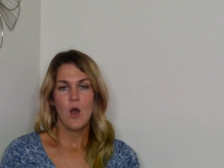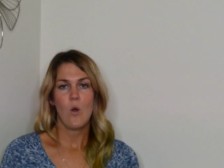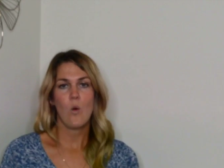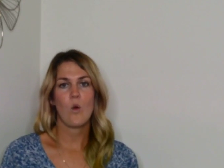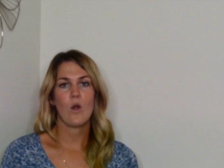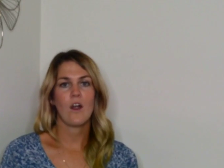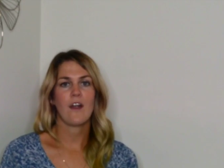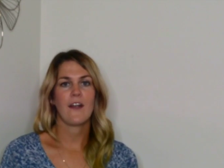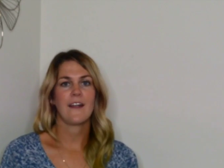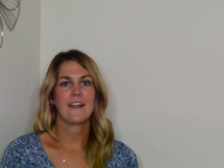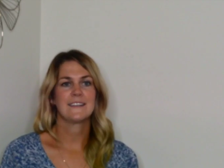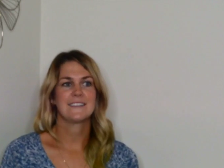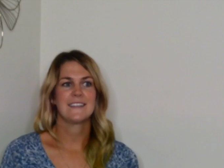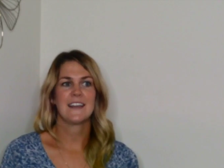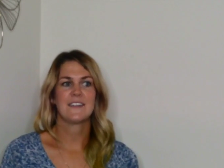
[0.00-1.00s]
Or
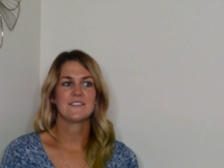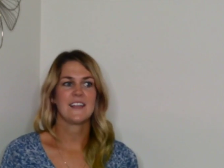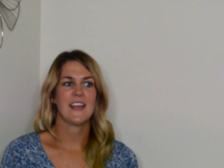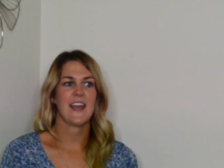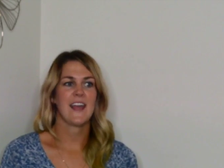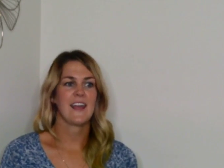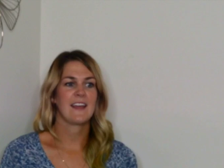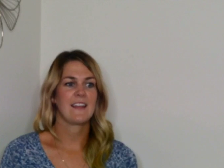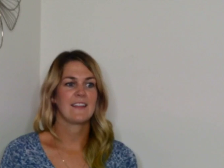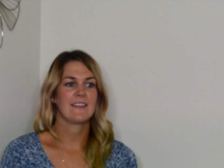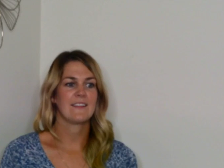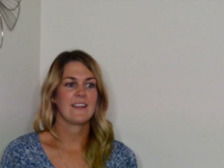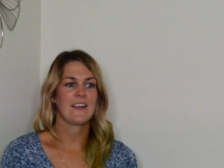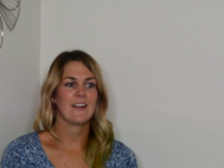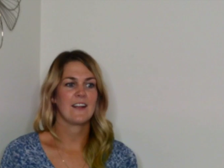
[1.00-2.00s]
instead of
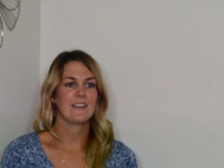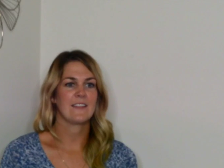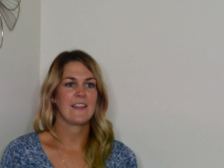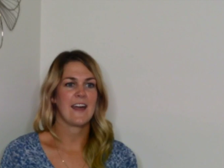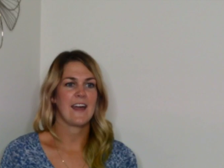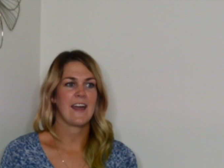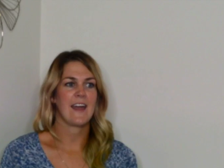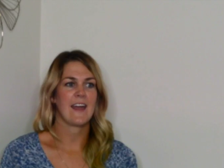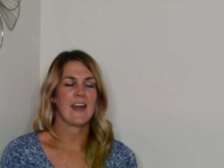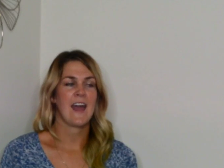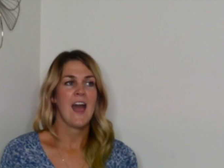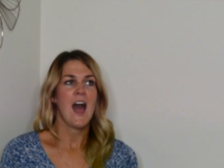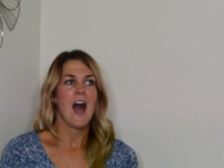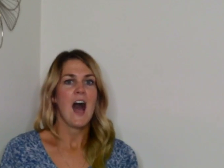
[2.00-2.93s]
saying like,